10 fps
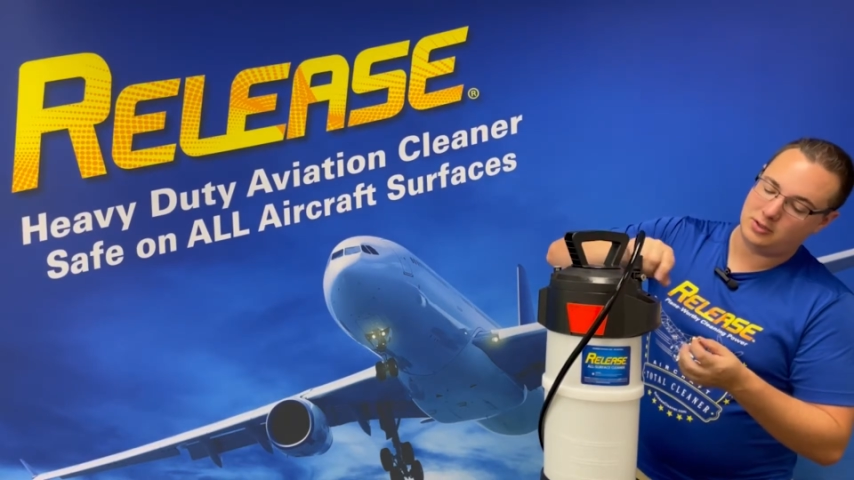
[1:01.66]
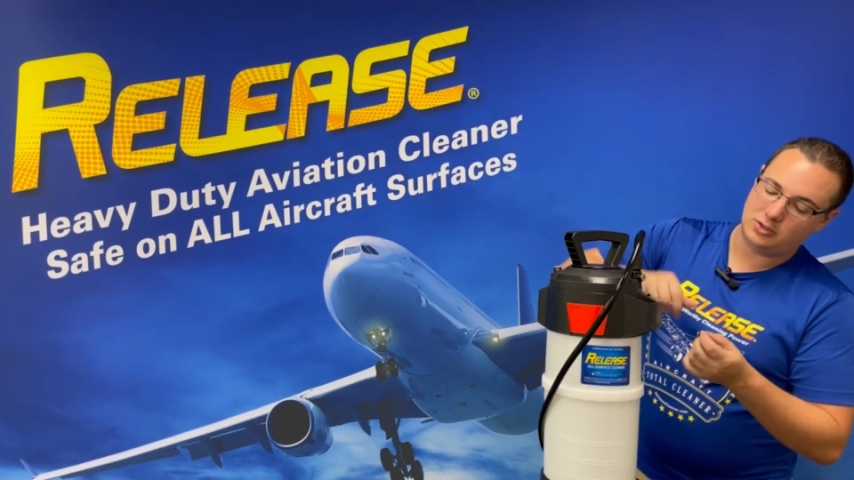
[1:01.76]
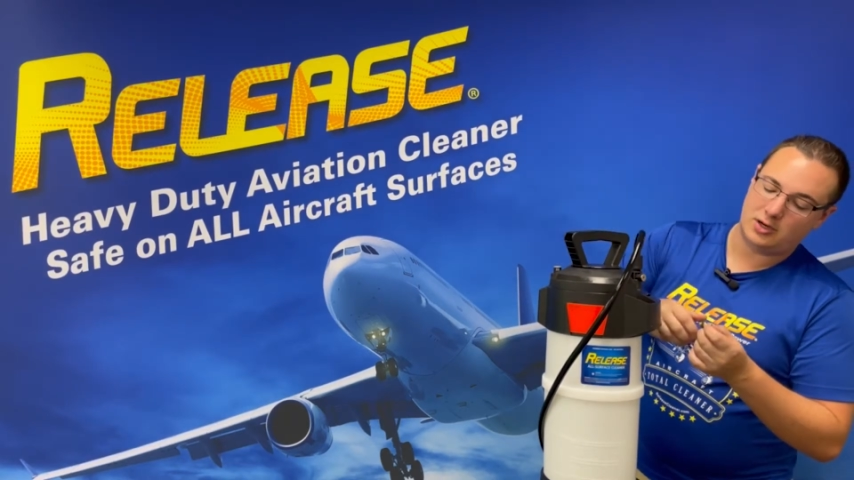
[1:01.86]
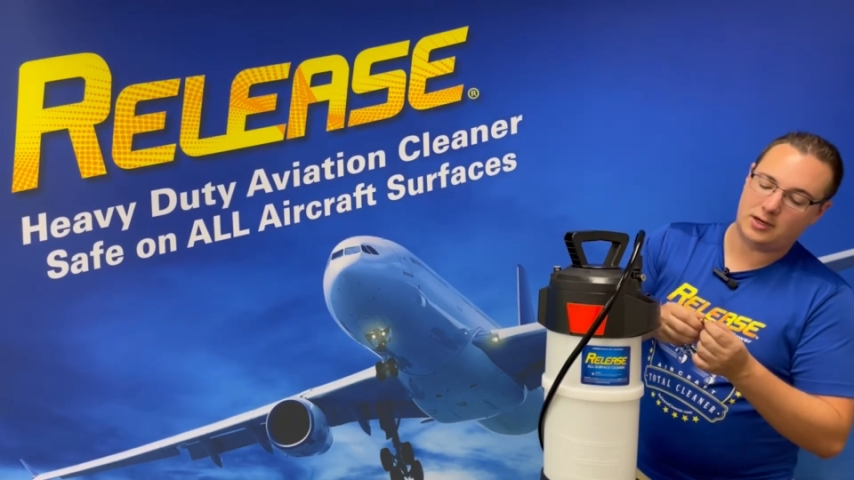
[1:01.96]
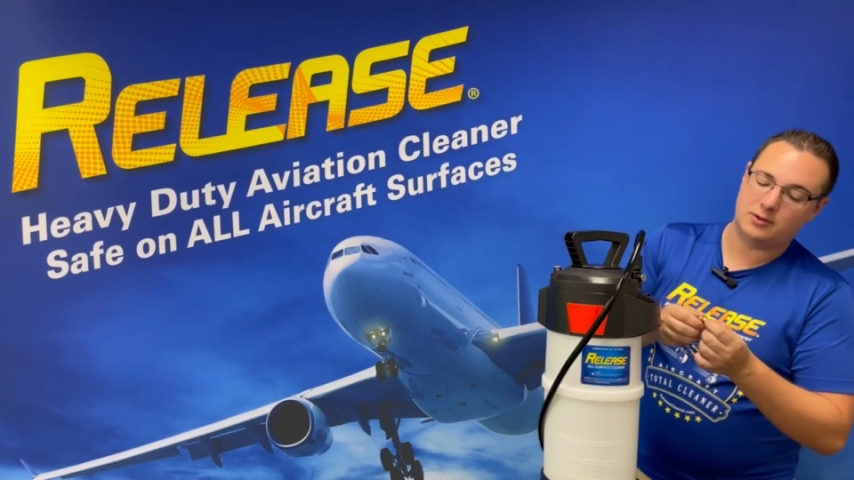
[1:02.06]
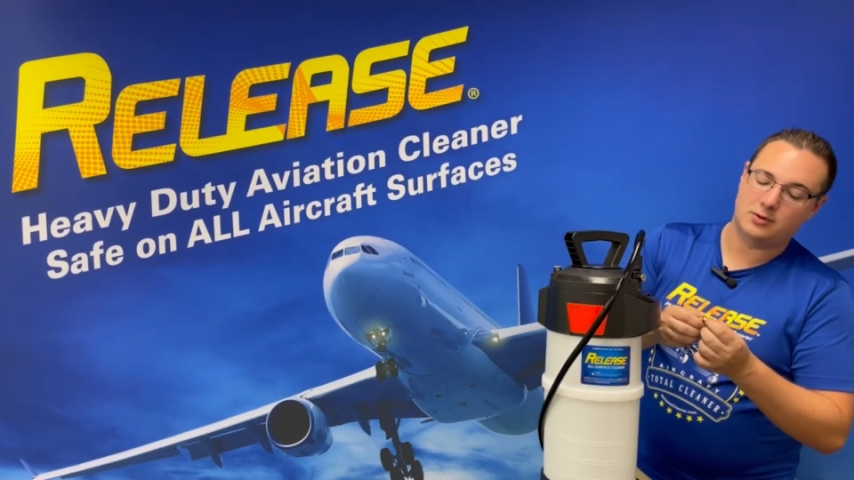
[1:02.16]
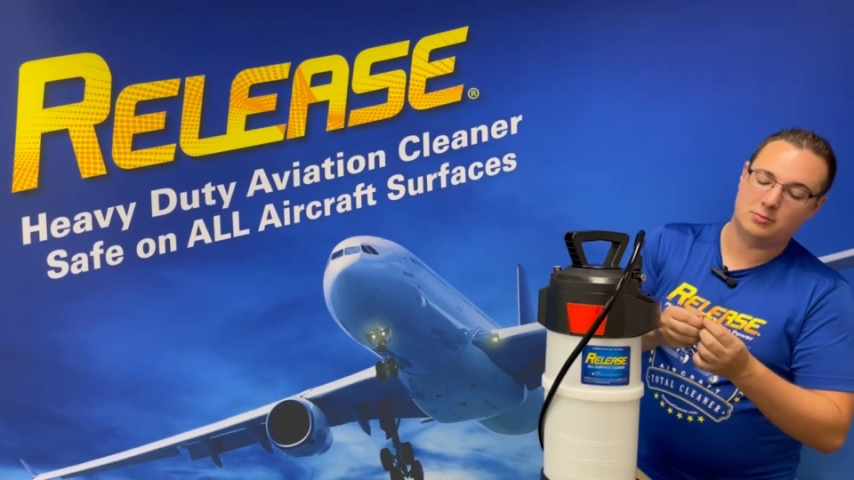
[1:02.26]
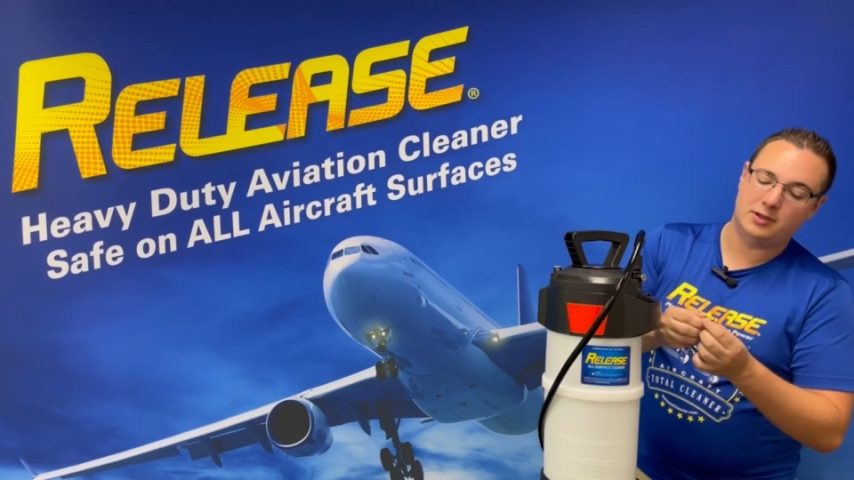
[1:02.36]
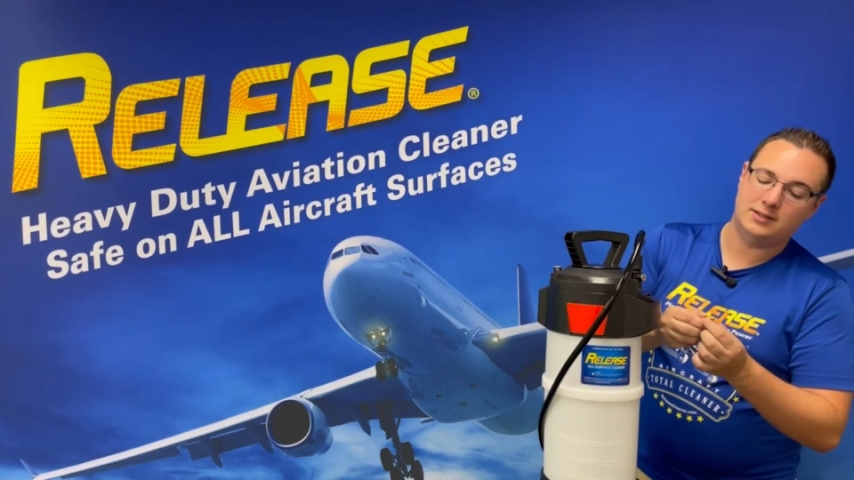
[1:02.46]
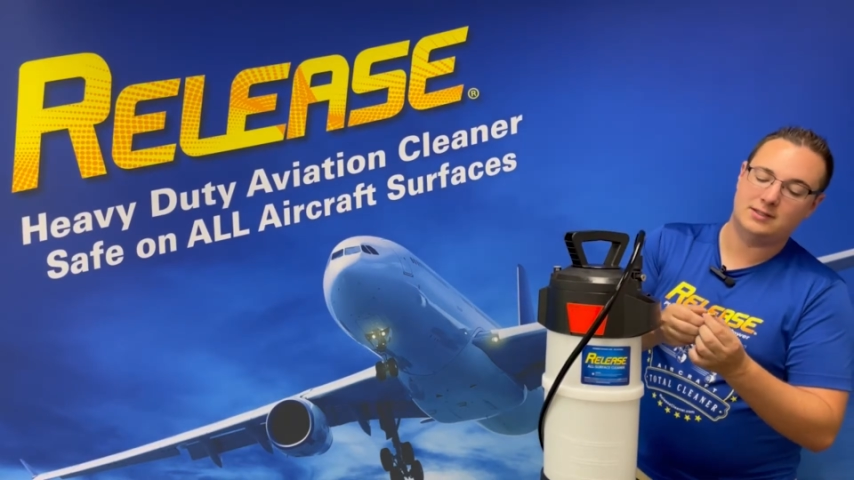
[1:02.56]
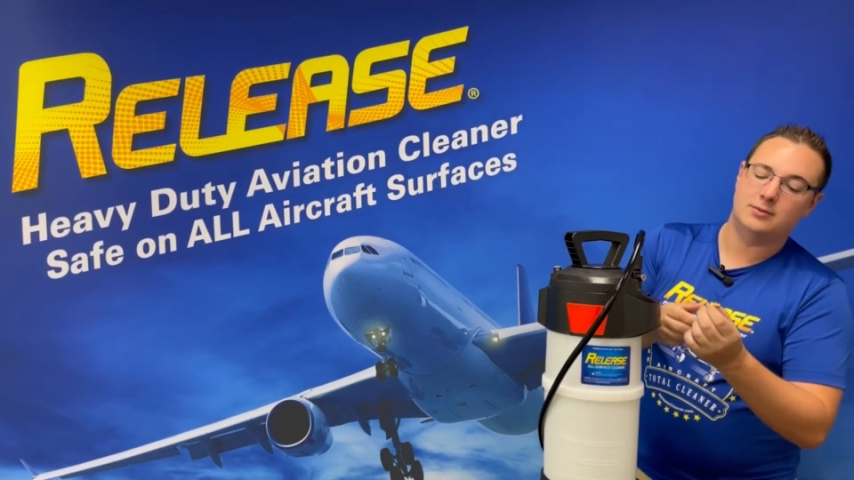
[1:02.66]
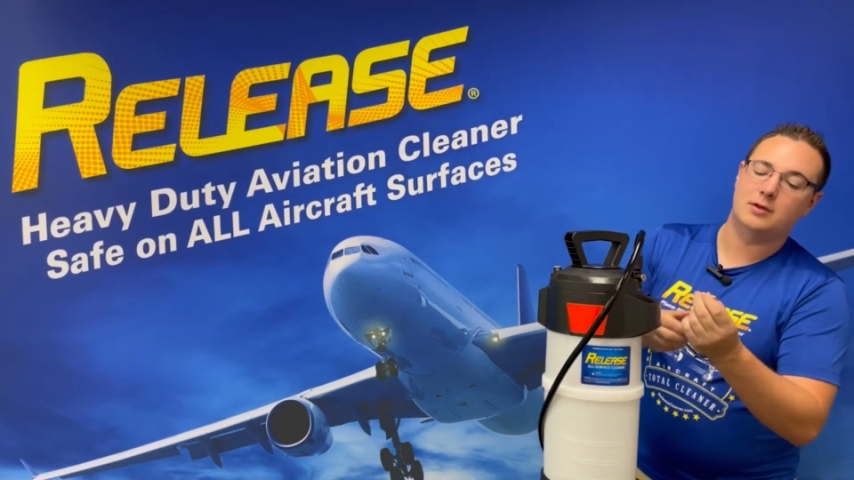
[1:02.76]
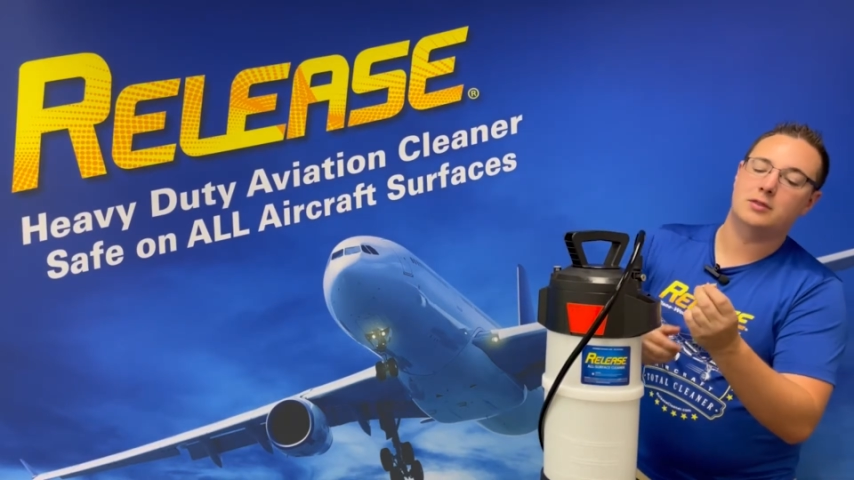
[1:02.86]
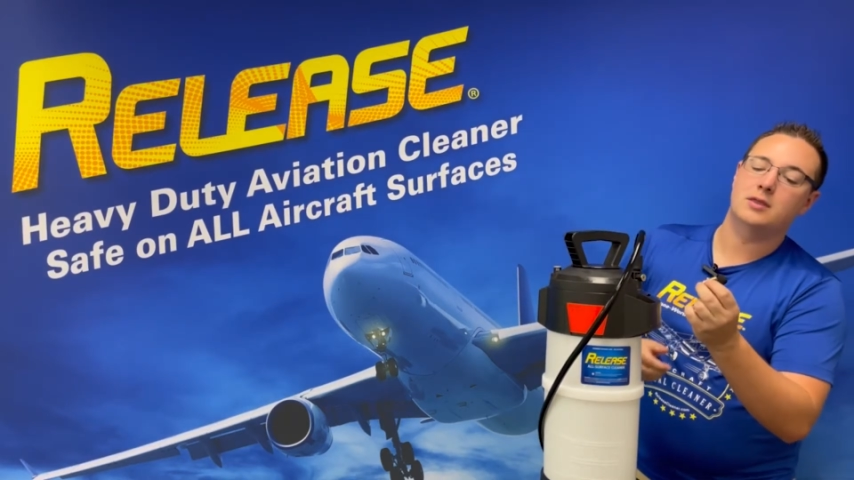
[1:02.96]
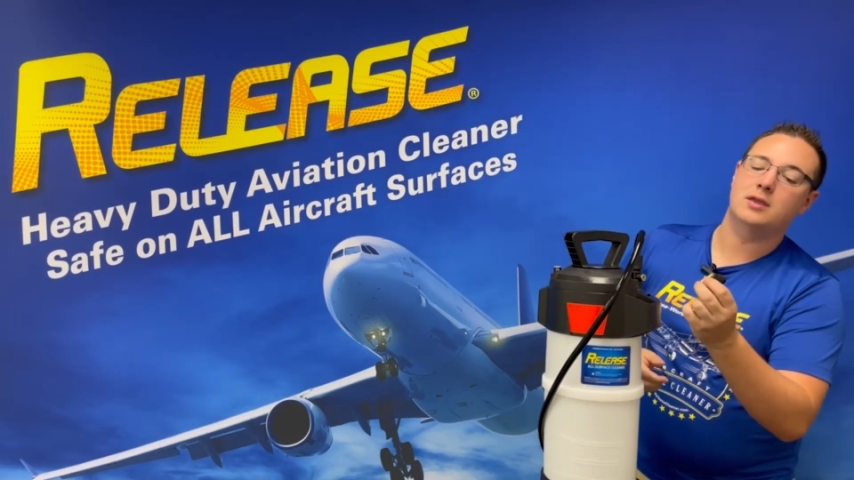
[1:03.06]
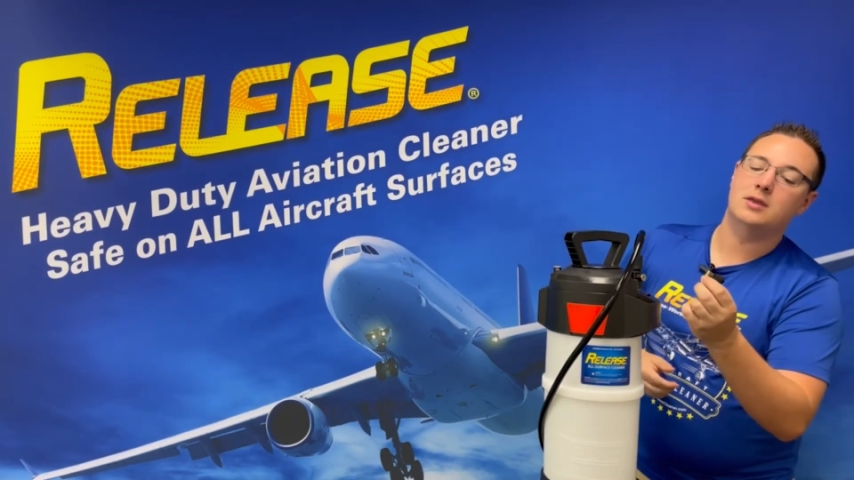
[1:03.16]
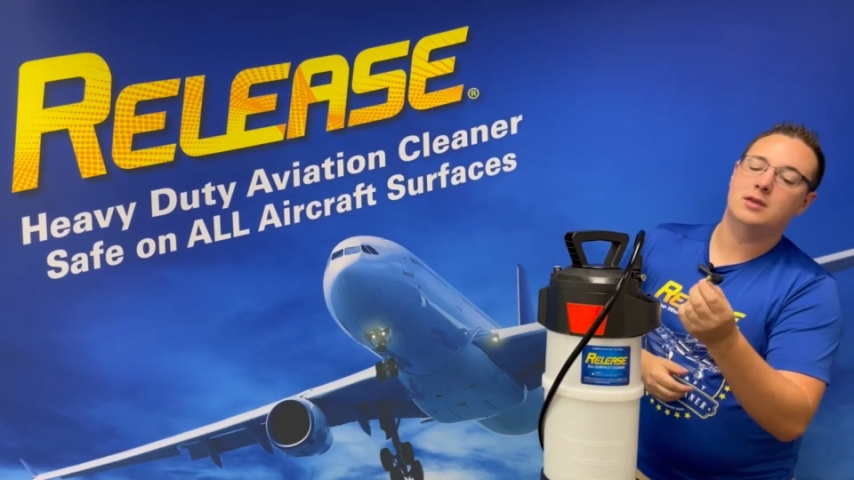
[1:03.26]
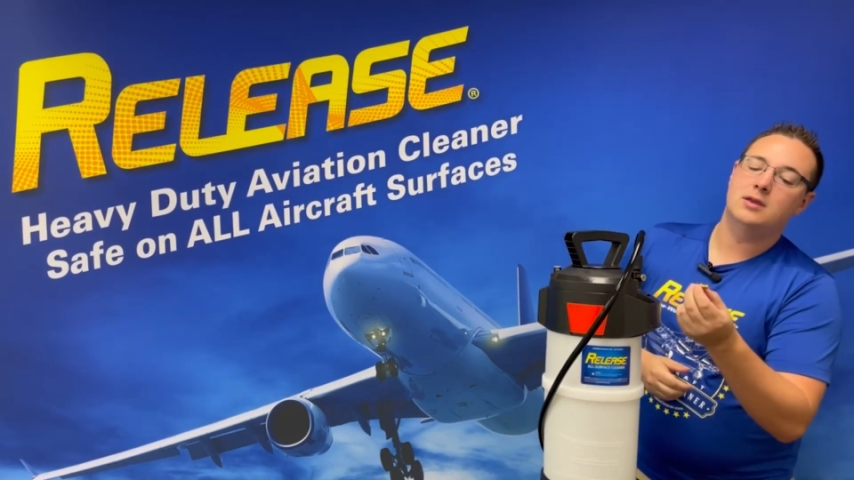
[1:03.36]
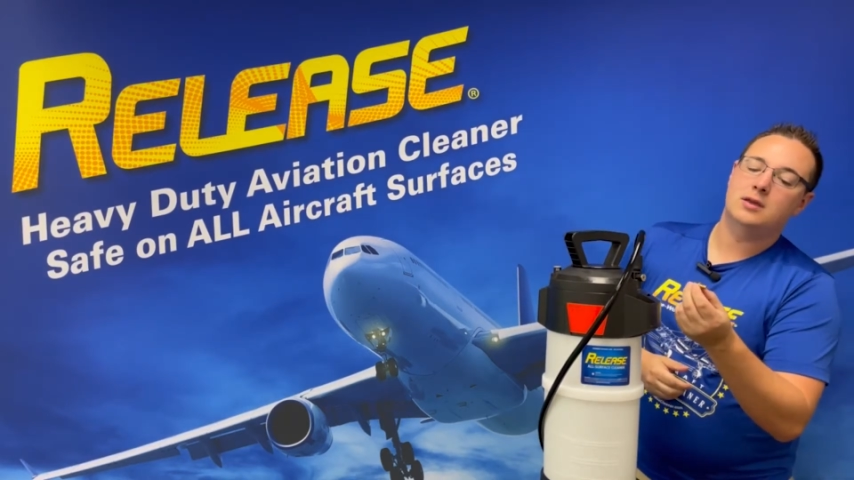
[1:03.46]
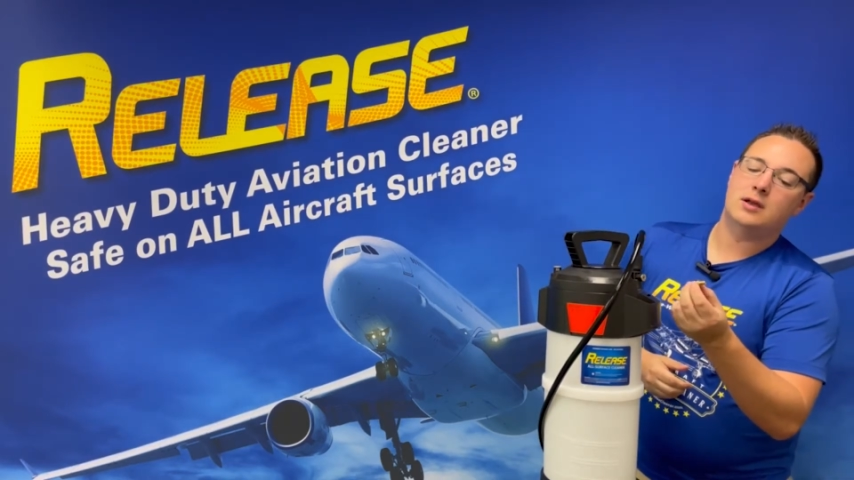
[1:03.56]
chuck and you replace it with the
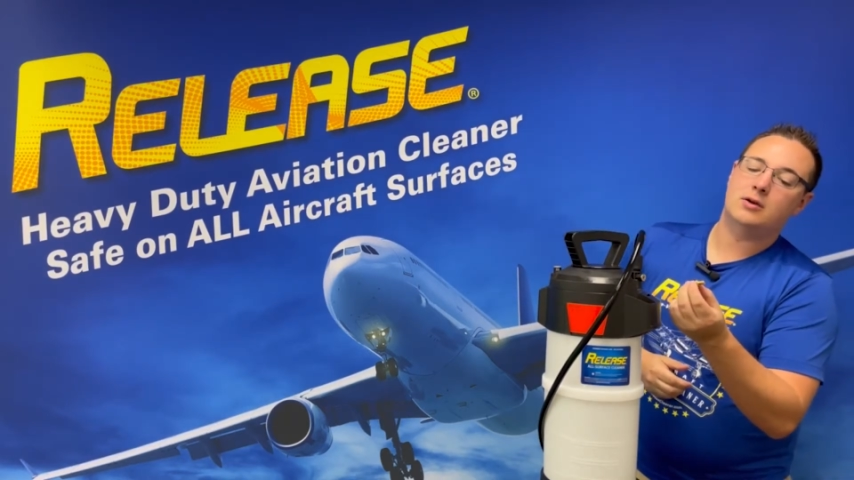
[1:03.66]
air